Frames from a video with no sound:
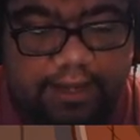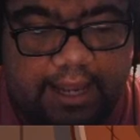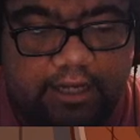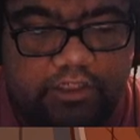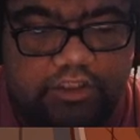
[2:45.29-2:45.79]

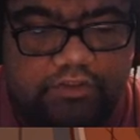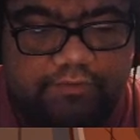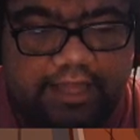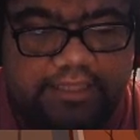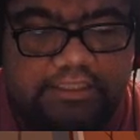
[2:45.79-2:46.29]
I could use a
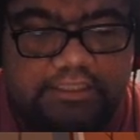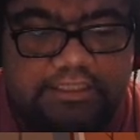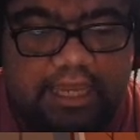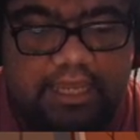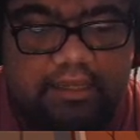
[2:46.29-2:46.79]
relaxing
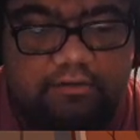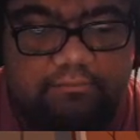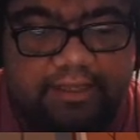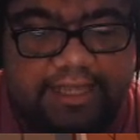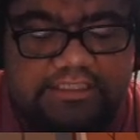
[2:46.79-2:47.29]
day, and
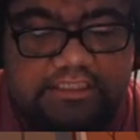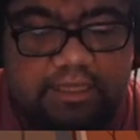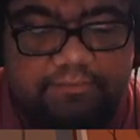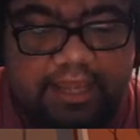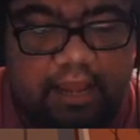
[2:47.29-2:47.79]
my last
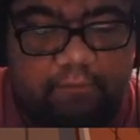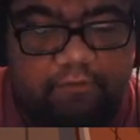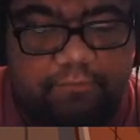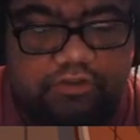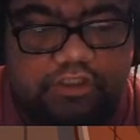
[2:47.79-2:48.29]
attempt to hang out with
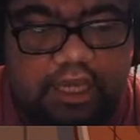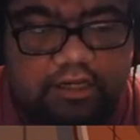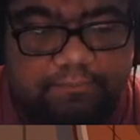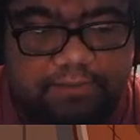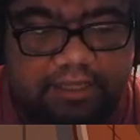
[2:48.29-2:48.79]
Mocha
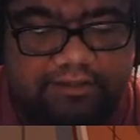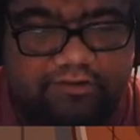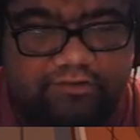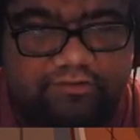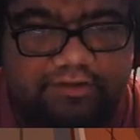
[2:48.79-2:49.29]
ended up being a
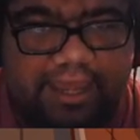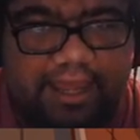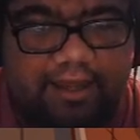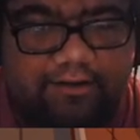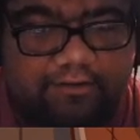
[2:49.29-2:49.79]
little
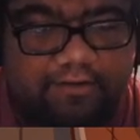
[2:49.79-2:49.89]
chaotic.